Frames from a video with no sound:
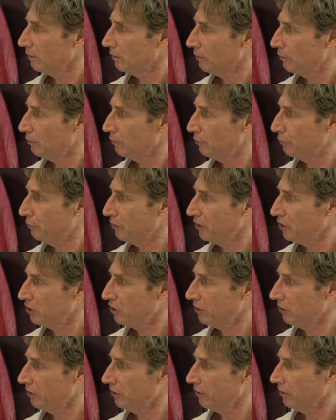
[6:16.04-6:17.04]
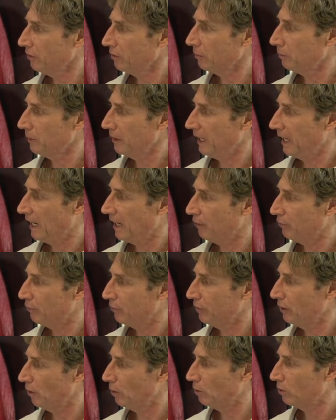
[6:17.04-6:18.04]
fissures, we have
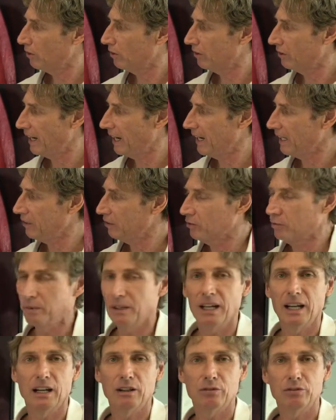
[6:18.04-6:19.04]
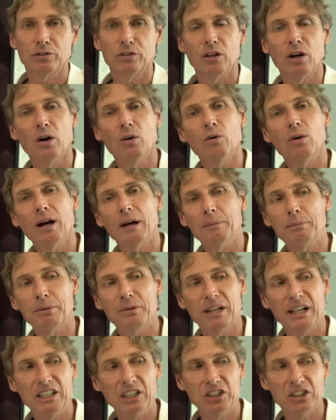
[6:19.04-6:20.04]
no cracks, we have no
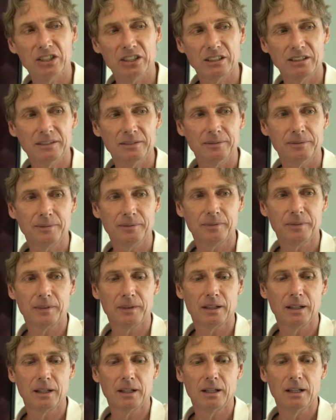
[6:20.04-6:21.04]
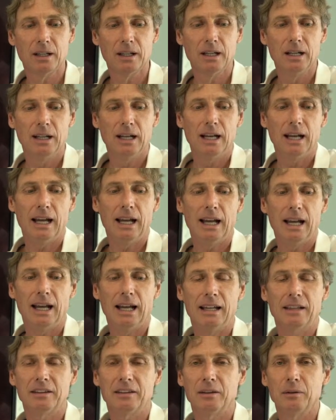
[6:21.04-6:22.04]
abrasion.
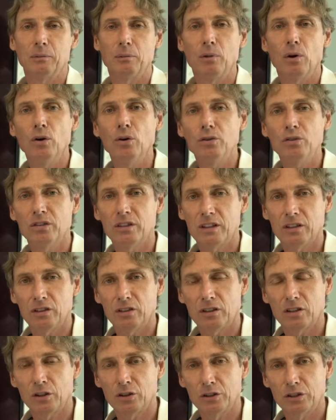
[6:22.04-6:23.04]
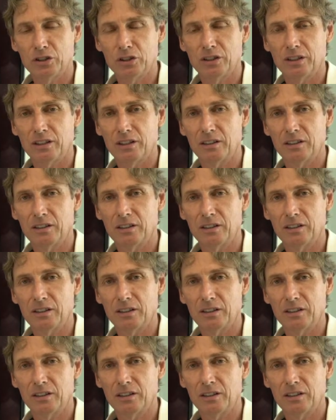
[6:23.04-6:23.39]
And the most astonishing